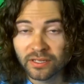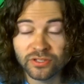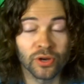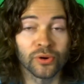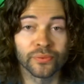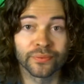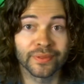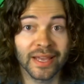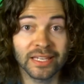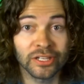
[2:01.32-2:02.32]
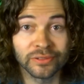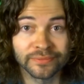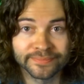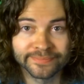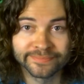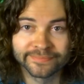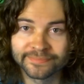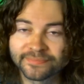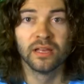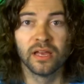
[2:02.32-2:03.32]
So thank you.
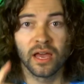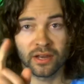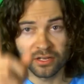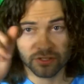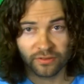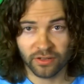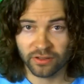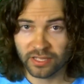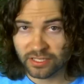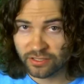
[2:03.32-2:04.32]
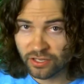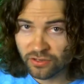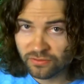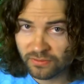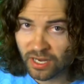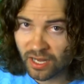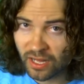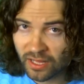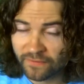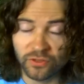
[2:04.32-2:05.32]
And also another thing too,
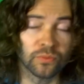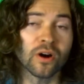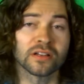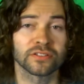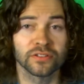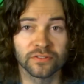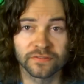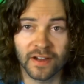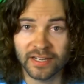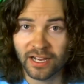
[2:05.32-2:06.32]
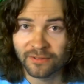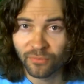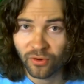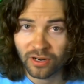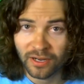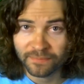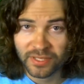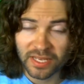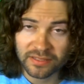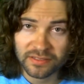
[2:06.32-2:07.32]
if you want to find out more
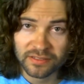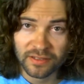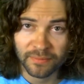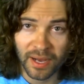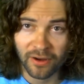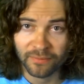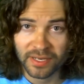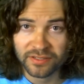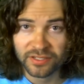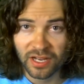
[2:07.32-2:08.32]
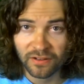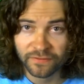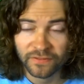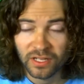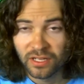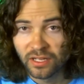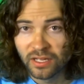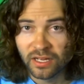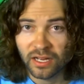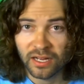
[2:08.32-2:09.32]
updates about myself,
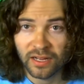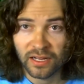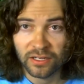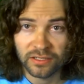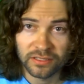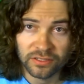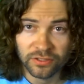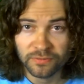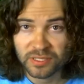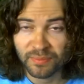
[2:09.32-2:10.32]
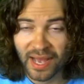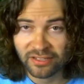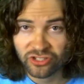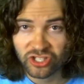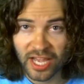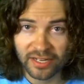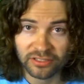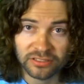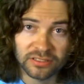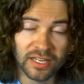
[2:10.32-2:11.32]
the Hoop Smiles
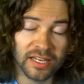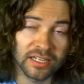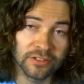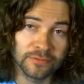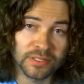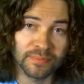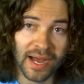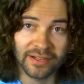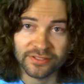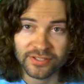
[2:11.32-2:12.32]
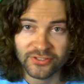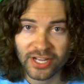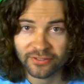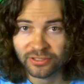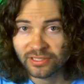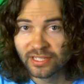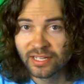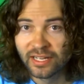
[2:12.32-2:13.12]
channel and Hoop Smiles in general,